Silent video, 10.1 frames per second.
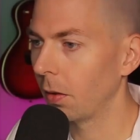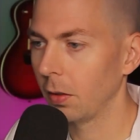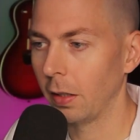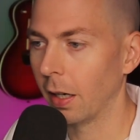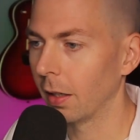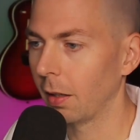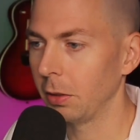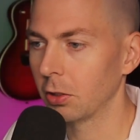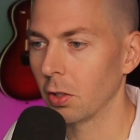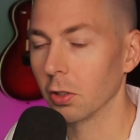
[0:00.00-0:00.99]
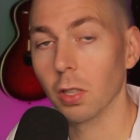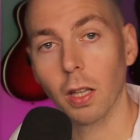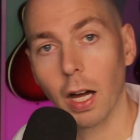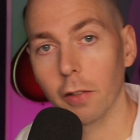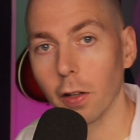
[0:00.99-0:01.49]
Yeah, I mean, so there's a
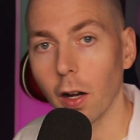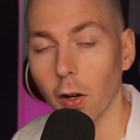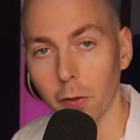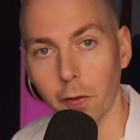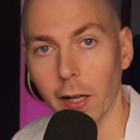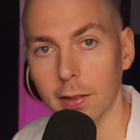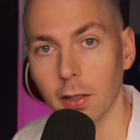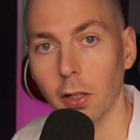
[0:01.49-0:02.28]
lot of artifacts that are